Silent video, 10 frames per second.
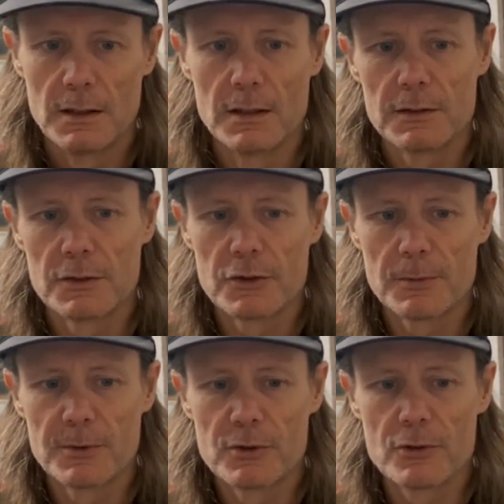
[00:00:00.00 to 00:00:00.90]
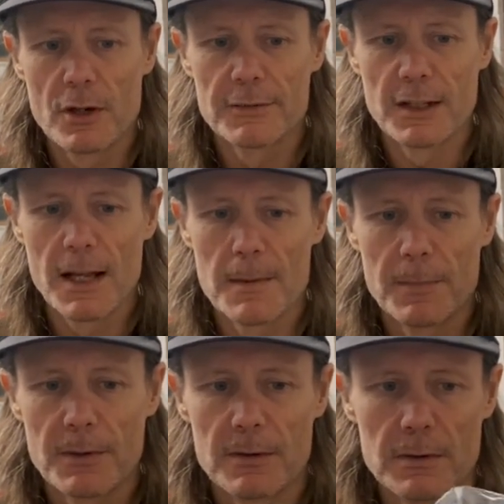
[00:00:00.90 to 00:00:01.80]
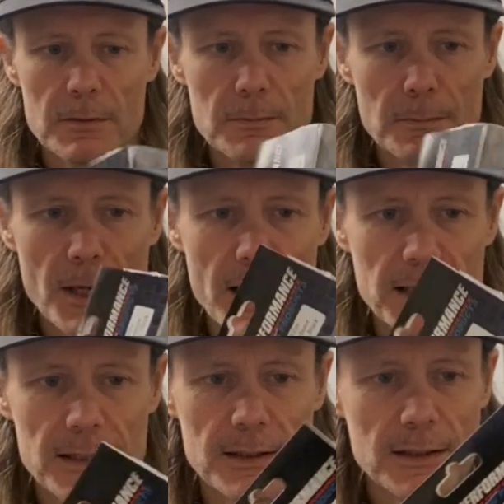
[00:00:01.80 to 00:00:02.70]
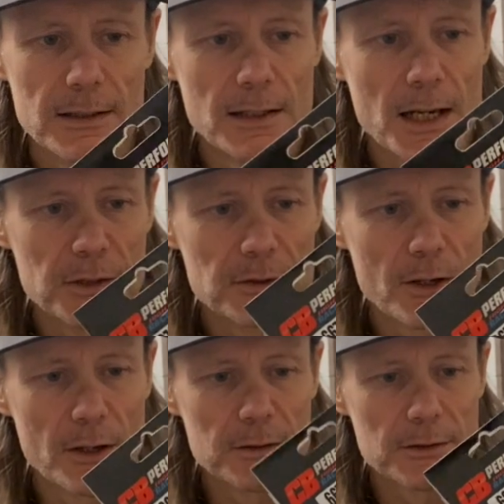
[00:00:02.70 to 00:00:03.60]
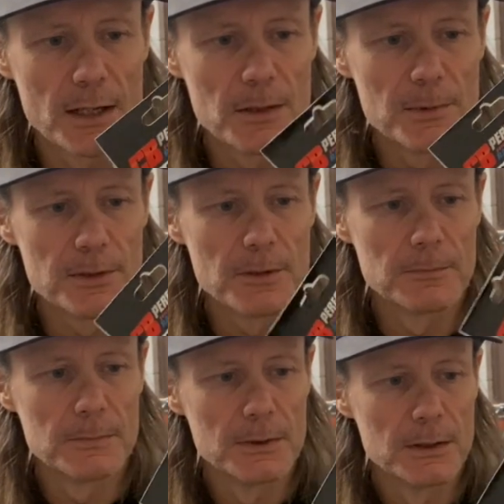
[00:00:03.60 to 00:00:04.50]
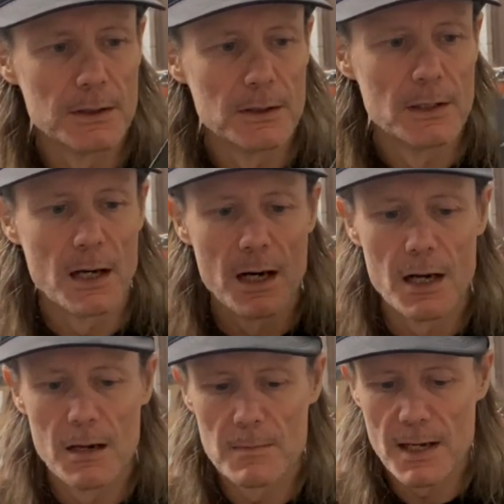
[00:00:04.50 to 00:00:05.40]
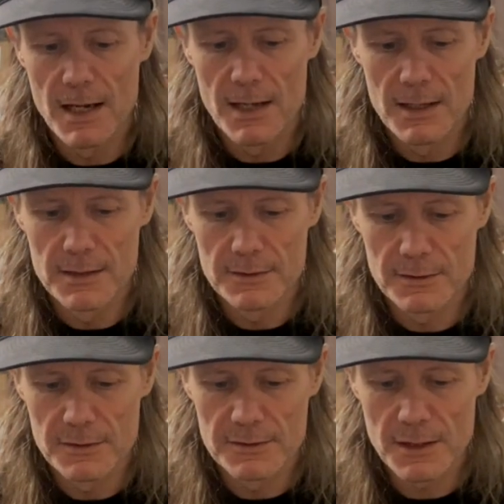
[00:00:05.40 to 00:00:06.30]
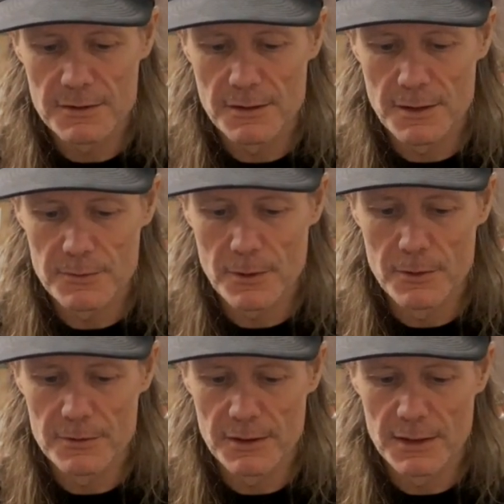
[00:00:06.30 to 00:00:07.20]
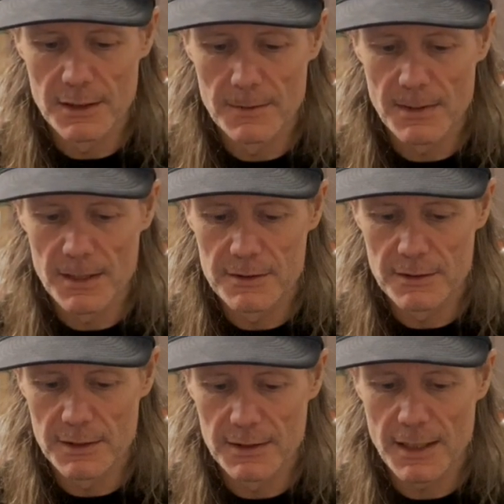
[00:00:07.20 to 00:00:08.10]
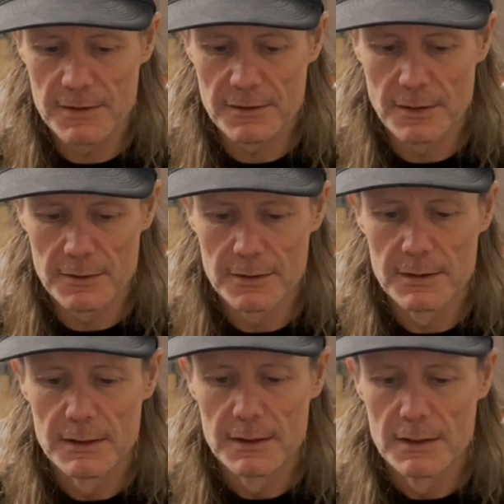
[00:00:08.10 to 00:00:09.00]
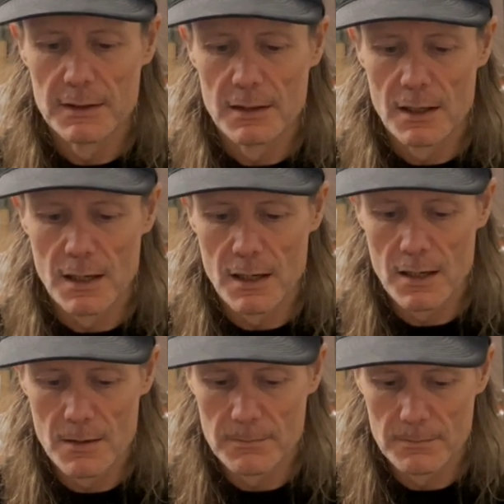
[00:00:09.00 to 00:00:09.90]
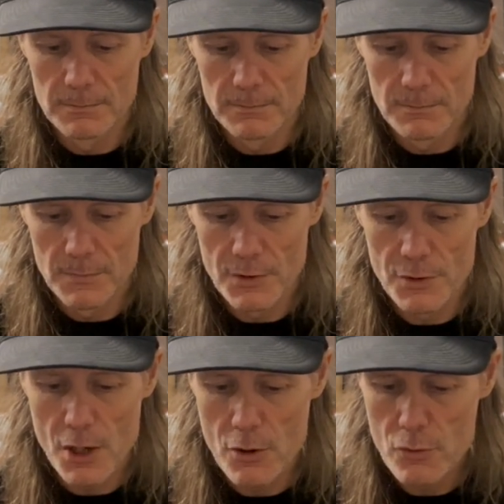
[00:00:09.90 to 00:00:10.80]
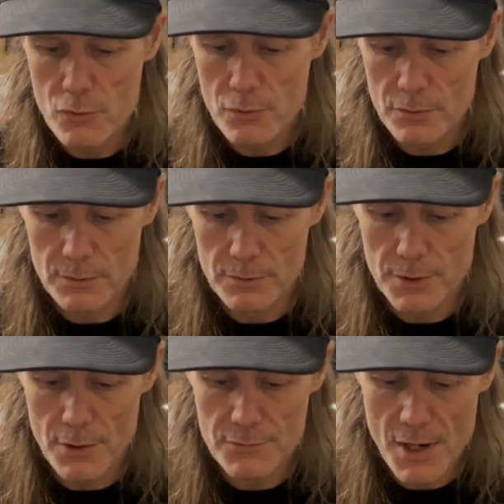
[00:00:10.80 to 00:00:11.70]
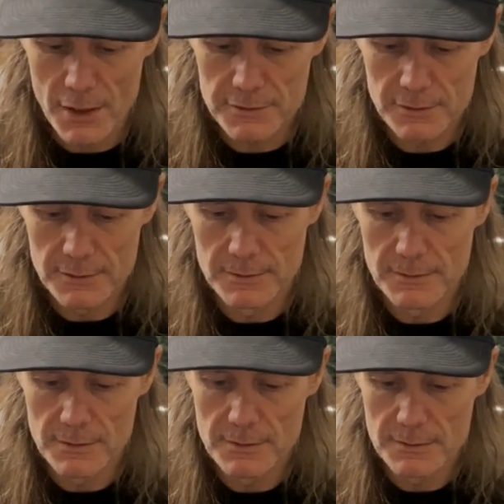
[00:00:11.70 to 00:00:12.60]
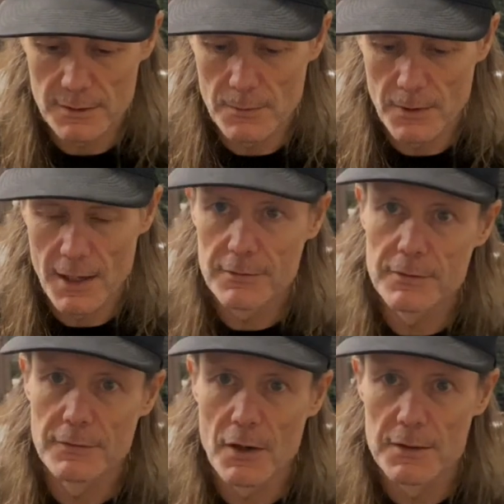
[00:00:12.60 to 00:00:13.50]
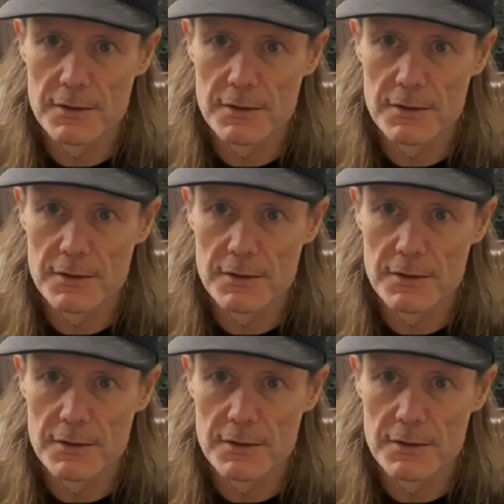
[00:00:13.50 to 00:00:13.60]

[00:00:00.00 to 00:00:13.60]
distributor drive clamp, black anodized aluminium, and the studs in there as well, the case stud. No nut, so we'll have to find a